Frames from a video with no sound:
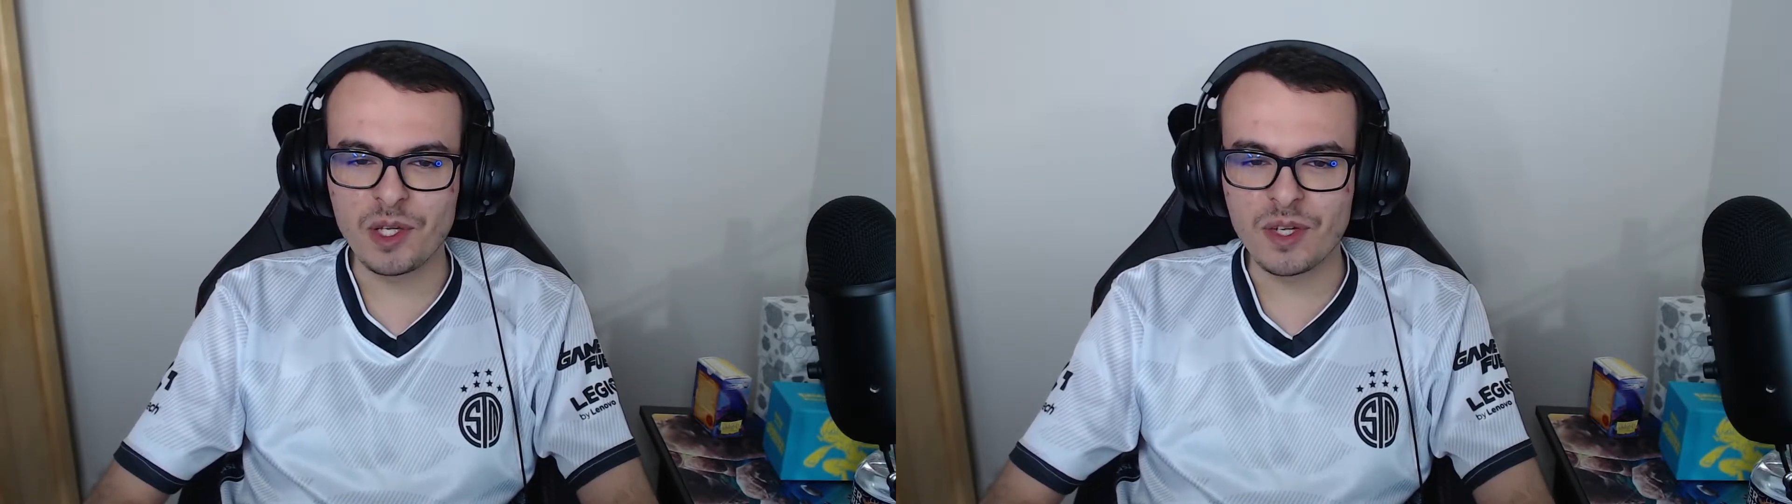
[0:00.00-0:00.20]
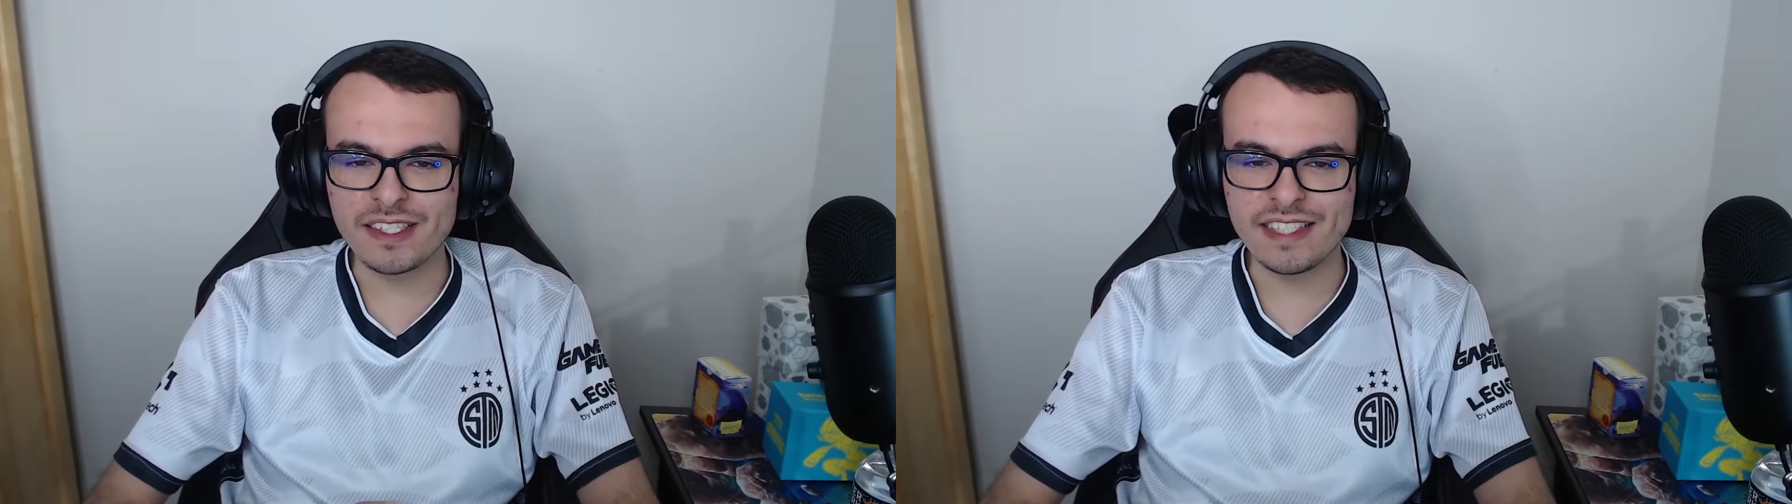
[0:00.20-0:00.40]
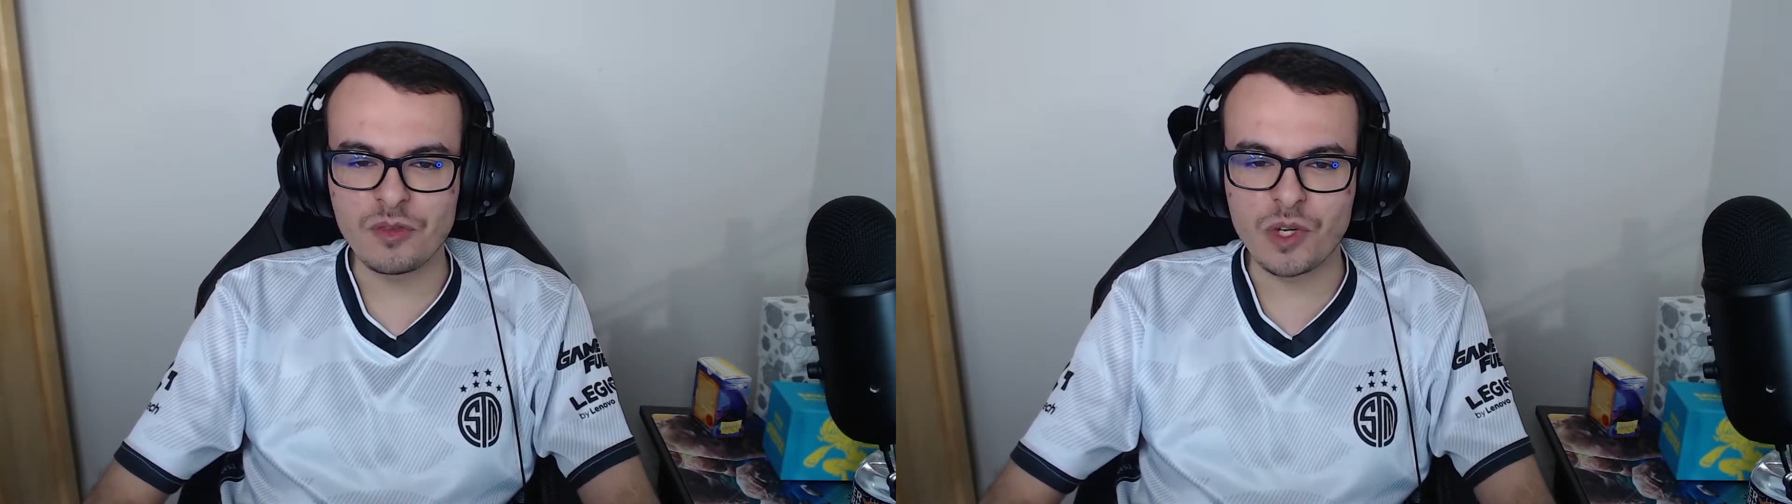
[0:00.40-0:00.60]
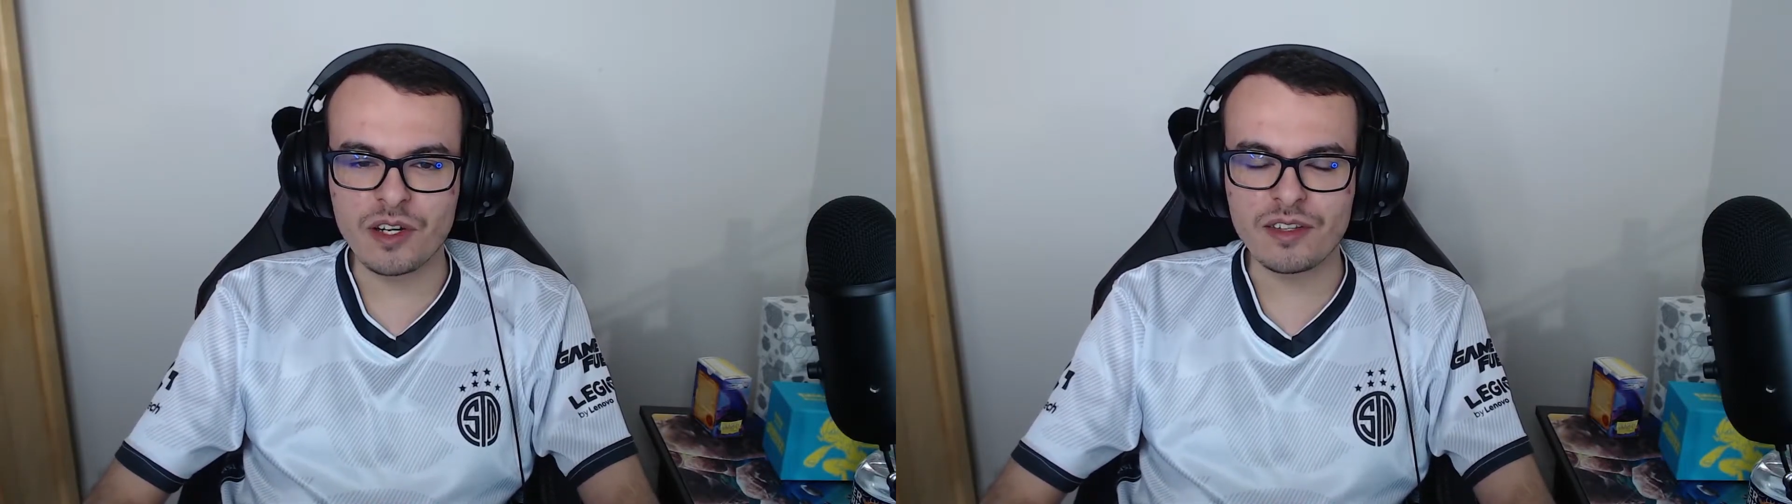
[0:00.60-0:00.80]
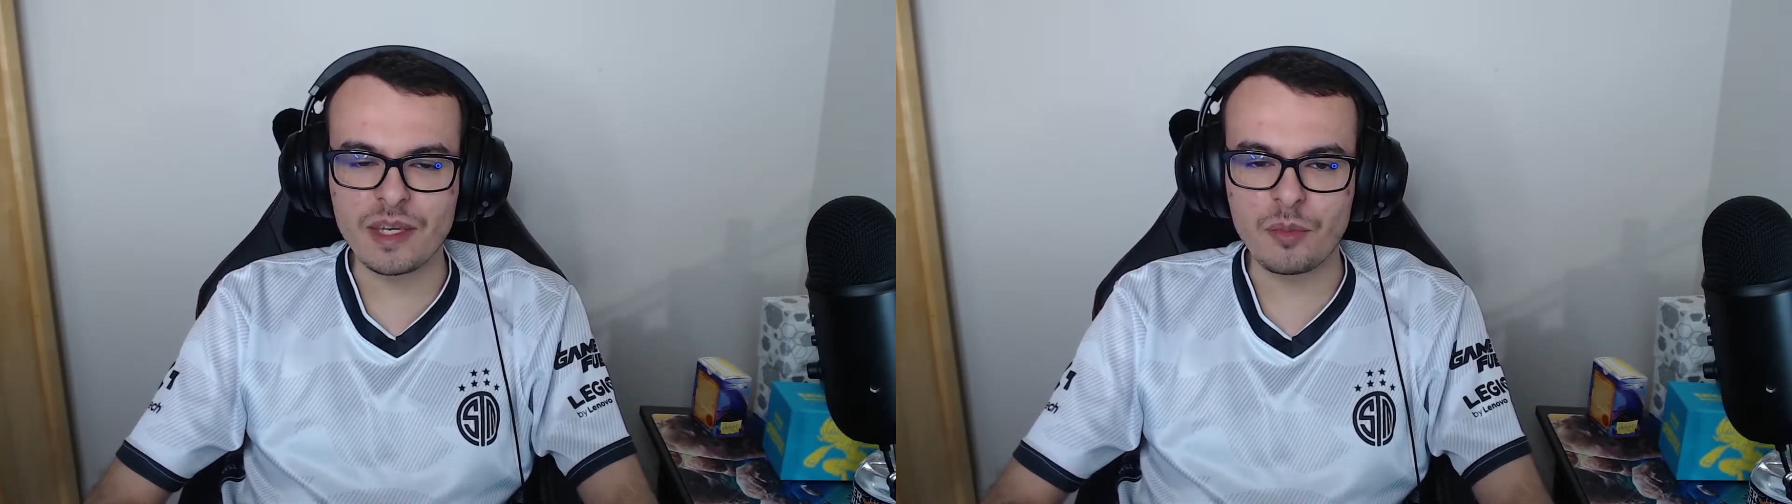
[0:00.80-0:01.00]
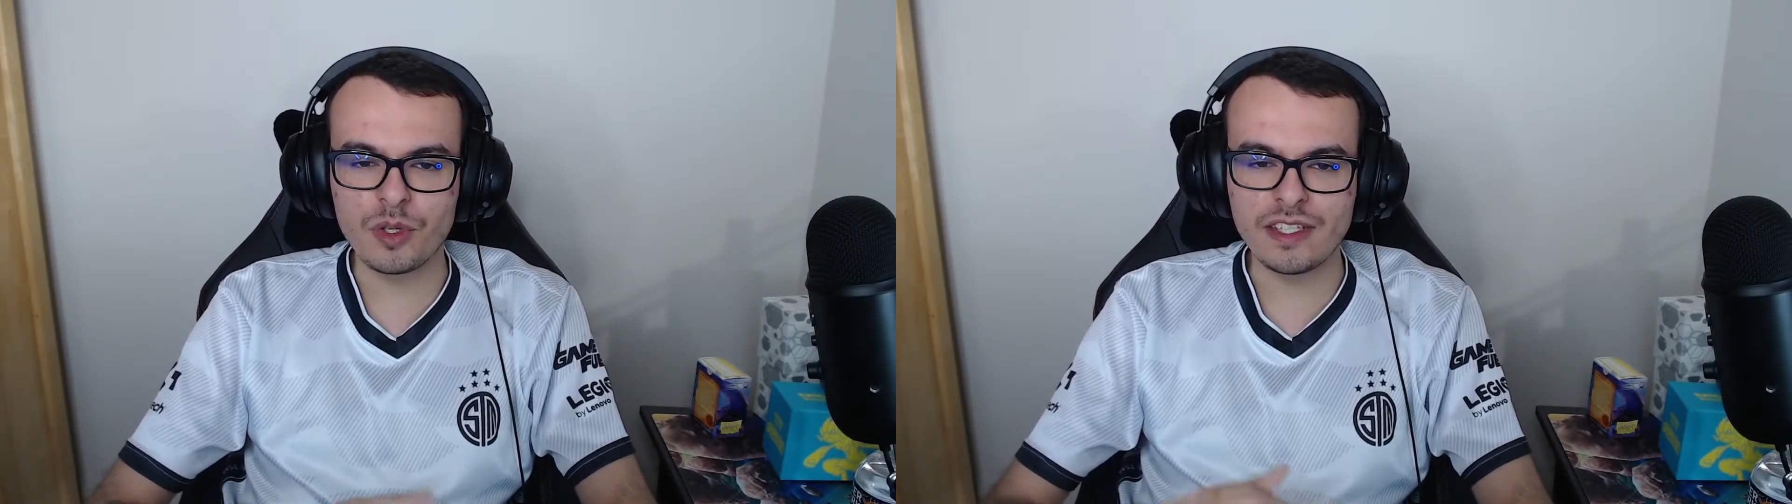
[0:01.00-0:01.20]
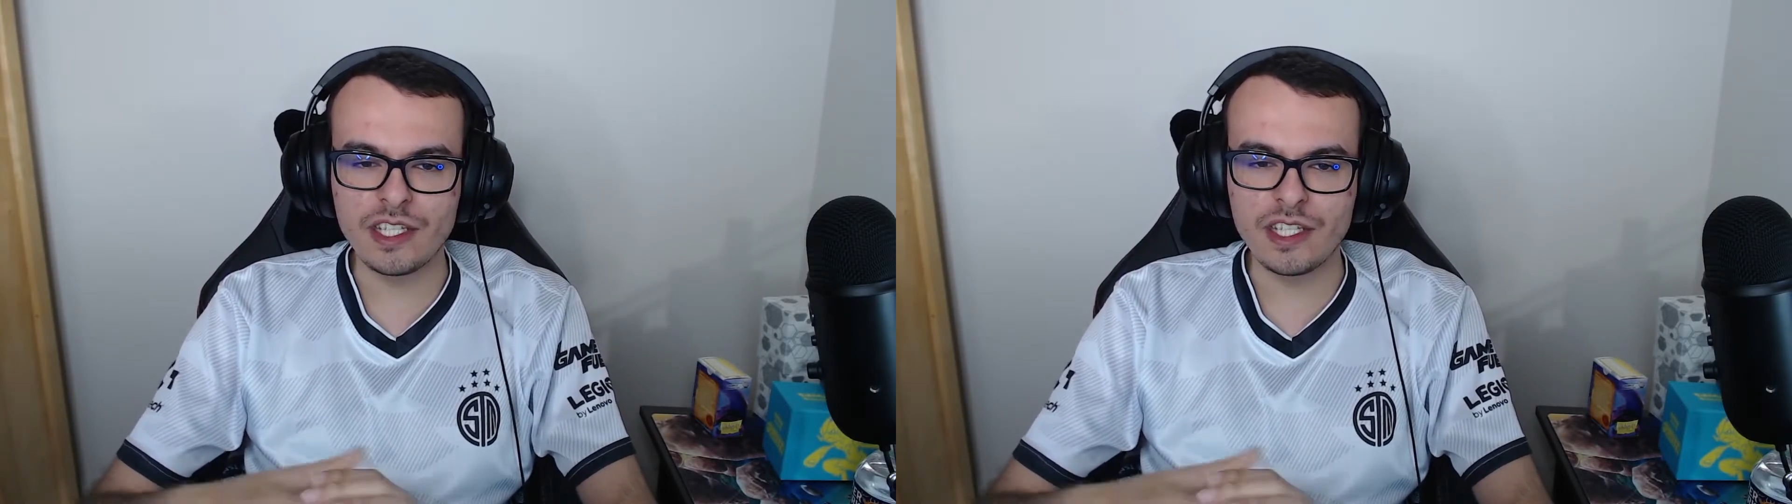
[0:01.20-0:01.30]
want to see where they put